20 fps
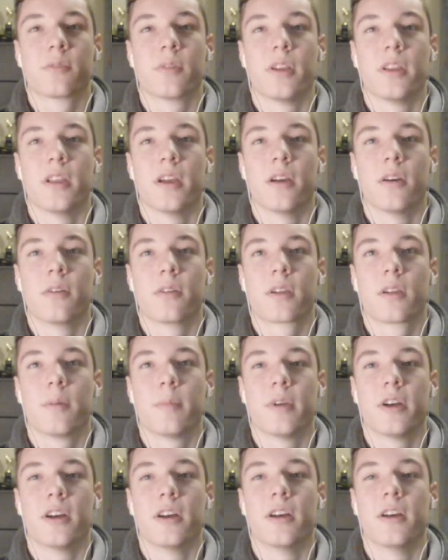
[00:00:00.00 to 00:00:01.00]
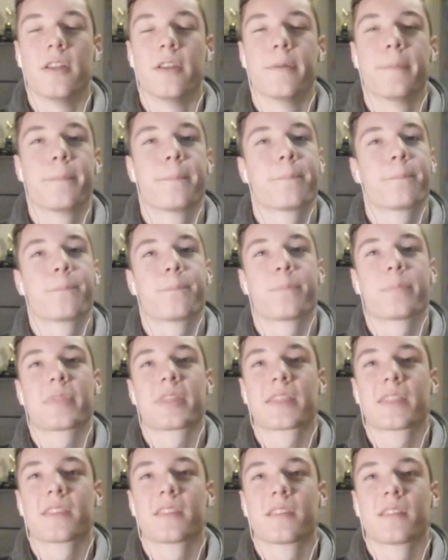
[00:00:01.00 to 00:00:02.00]
right now. Come on.
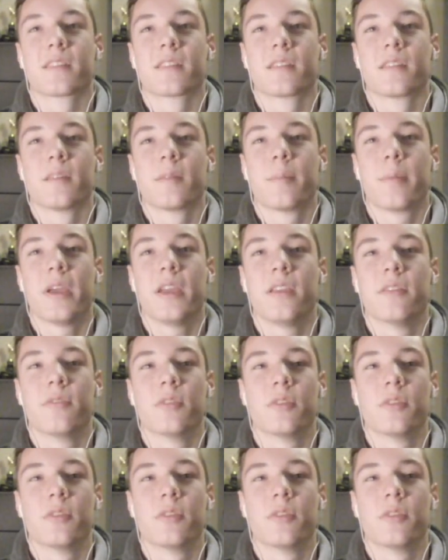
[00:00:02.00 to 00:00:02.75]
Painted